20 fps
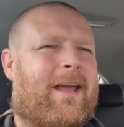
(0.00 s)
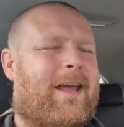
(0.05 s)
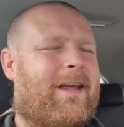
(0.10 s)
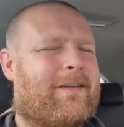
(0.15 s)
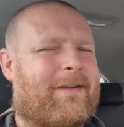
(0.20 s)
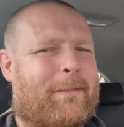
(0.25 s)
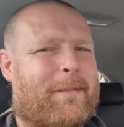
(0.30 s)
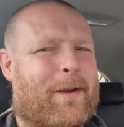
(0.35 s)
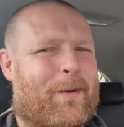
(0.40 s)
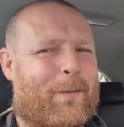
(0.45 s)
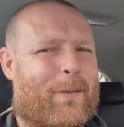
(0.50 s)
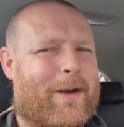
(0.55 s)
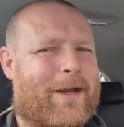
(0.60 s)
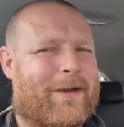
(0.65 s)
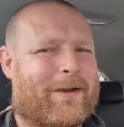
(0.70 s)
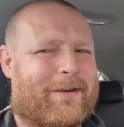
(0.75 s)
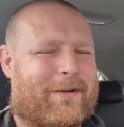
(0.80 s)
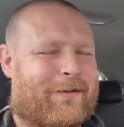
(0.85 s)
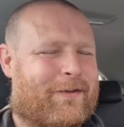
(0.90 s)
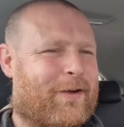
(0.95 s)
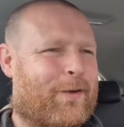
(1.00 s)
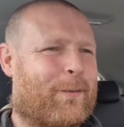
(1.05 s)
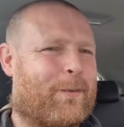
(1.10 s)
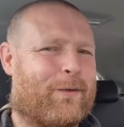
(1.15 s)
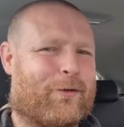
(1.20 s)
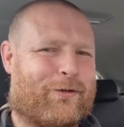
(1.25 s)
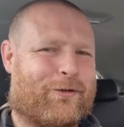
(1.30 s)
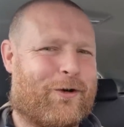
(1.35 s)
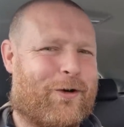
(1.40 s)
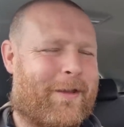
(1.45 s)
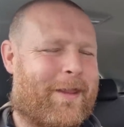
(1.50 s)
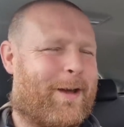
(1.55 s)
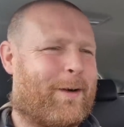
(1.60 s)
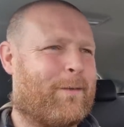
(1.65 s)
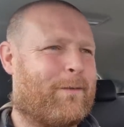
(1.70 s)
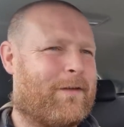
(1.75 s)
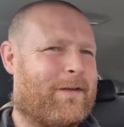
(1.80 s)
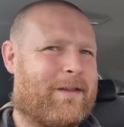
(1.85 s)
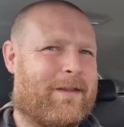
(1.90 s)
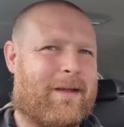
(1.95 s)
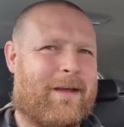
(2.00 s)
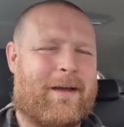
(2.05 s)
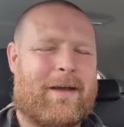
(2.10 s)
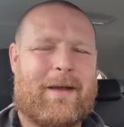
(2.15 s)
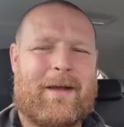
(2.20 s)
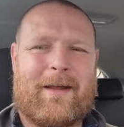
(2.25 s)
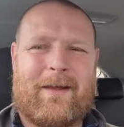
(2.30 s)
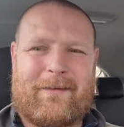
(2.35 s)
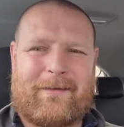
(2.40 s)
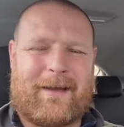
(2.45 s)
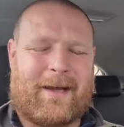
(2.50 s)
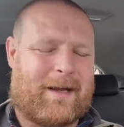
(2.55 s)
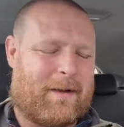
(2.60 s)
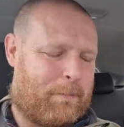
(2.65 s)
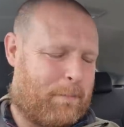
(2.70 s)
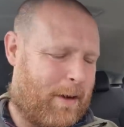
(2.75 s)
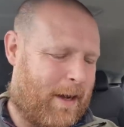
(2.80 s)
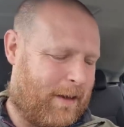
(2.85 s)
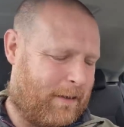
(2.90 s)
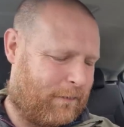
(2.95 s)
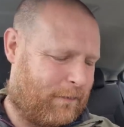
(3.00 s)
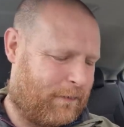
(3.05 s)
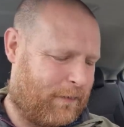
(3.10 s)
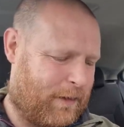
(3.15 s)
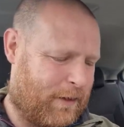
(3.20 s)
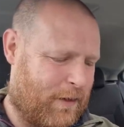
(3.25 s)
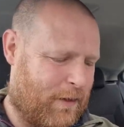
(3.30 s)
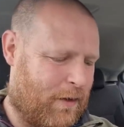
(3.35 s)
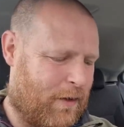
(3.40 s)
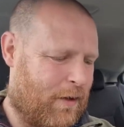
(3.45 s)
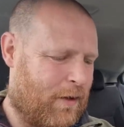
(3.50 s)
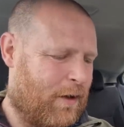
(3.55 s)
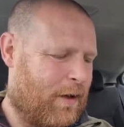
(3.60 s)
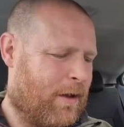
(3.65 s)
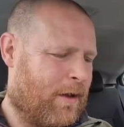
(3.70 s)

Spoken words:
is a bit weird, so we'll show that within the second part of this video.